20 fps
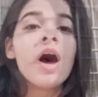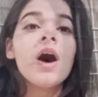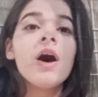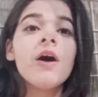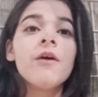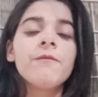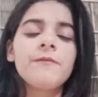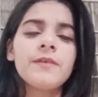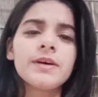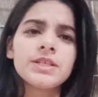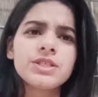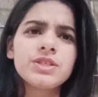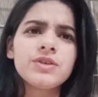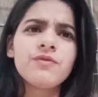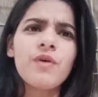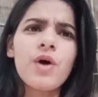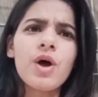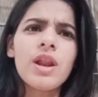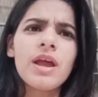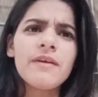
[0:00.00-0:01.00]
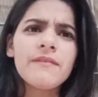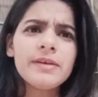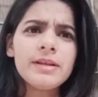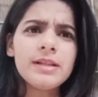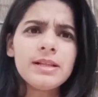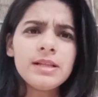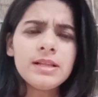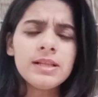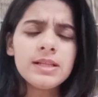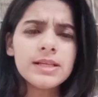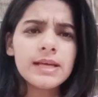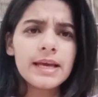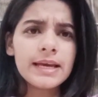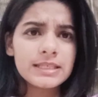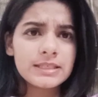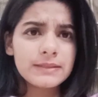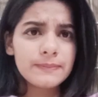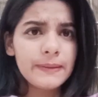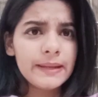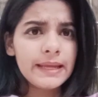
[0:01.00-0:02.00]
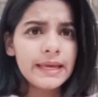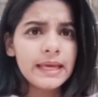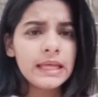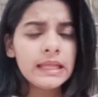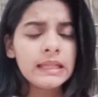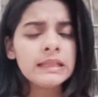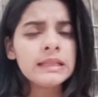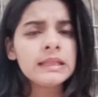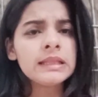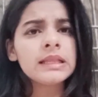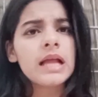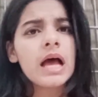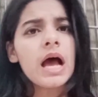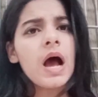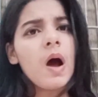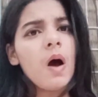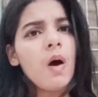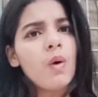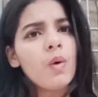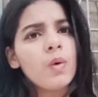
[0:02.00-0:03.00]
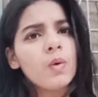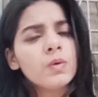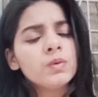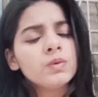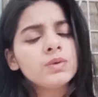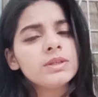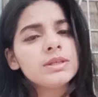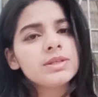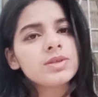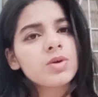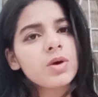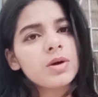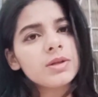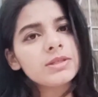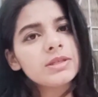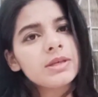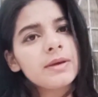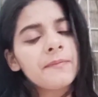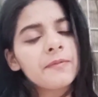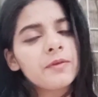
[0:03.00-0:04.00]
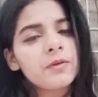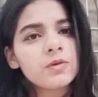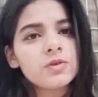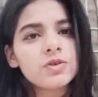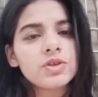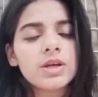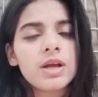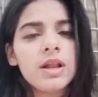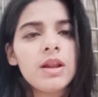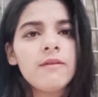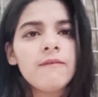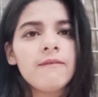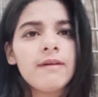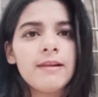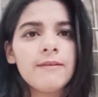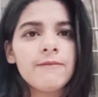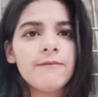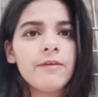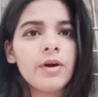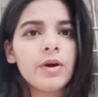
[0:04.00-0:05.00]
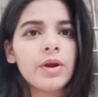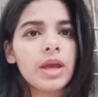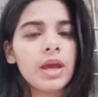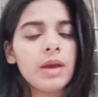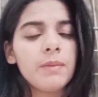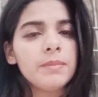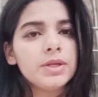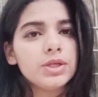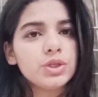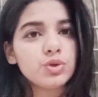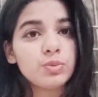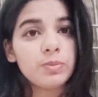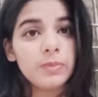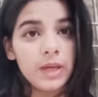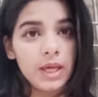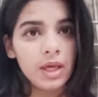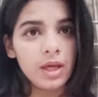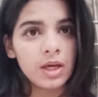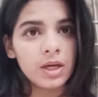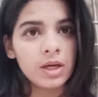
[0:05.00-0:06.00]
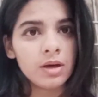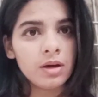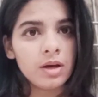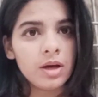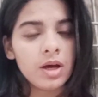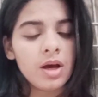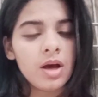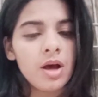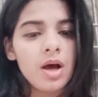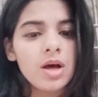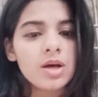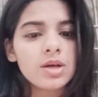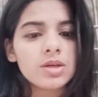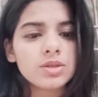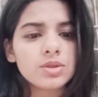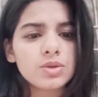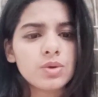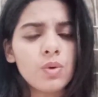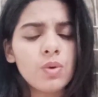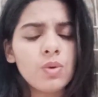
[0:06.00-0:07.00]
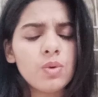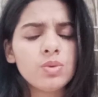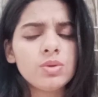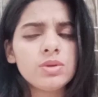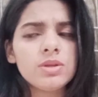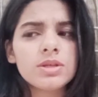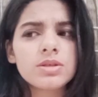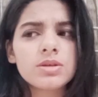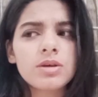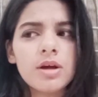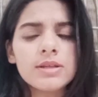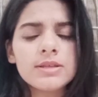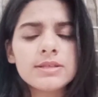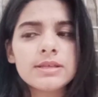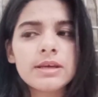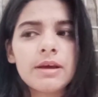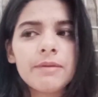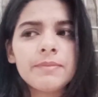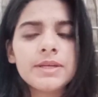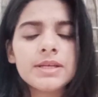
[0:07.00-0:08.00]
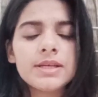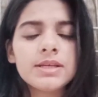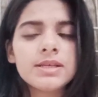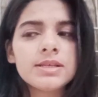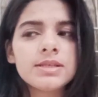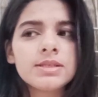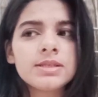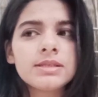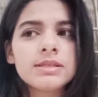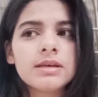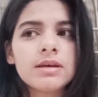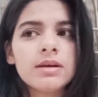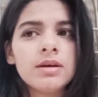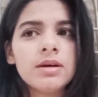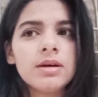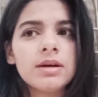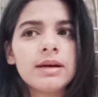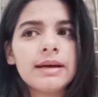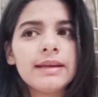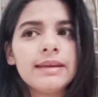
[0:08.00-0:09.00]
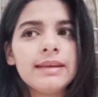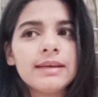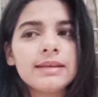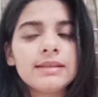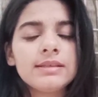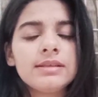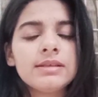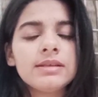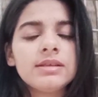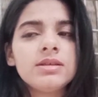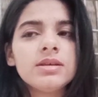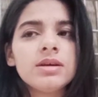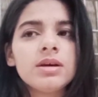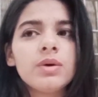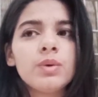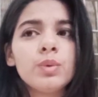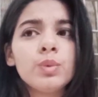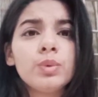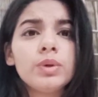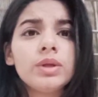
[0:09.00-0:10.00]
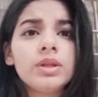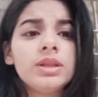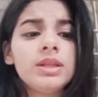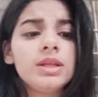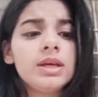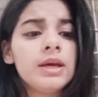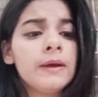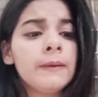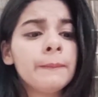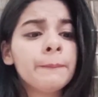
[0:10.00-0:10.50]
First of all, I will explain how this concept social welfare came into being. So this concept is connected with the